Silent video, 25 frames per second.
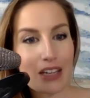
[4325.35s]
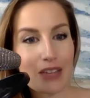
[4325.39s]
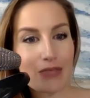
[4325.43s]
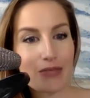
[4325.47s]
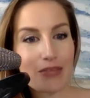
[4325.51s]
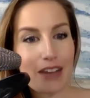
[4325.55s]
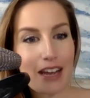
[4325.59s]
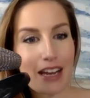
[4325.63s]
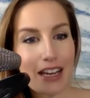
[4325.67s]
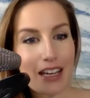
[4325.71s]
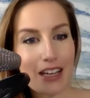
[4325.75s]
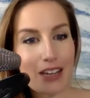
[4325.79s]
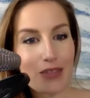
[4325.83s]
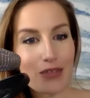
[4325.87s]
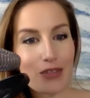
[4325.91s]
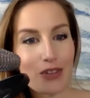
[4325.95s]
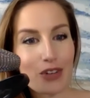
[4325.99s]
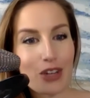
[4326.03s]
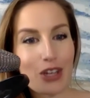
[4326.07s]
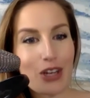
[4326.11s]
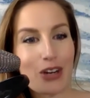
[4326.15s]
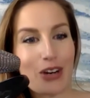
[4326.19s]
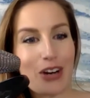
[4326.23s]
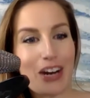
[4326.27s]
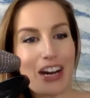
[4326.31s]
ready for
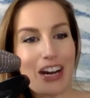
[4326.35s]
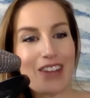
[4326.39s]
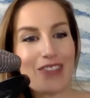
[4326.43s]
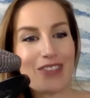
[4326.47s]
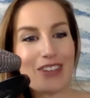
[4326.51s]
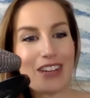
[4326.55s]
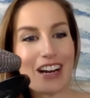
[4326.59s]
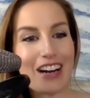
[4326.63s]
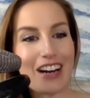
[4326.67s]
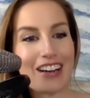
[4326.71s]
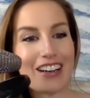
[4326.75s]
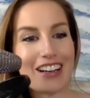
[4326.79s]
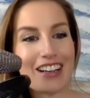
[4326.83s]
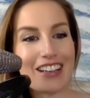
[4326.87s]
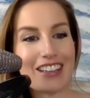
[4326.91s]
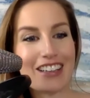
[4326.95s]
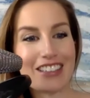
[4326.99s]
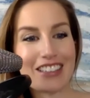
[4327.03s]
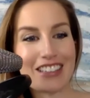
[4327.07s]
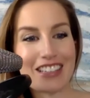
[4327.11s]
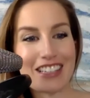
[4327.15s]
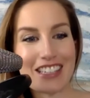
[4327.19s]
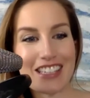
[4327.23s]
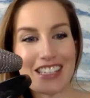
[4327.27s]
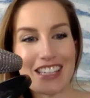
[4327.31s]
the graveyard
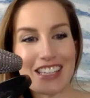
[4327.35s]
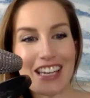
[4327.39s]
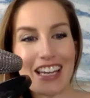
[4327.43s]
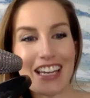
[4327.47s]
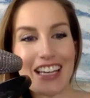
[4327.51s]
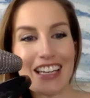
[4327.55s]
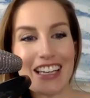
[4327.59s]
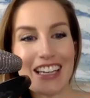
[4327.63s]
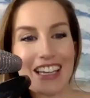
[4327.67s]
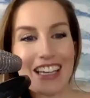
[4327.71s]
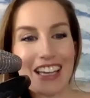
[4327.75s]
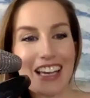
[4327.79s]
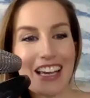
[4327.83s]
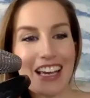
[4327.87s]
under the sink?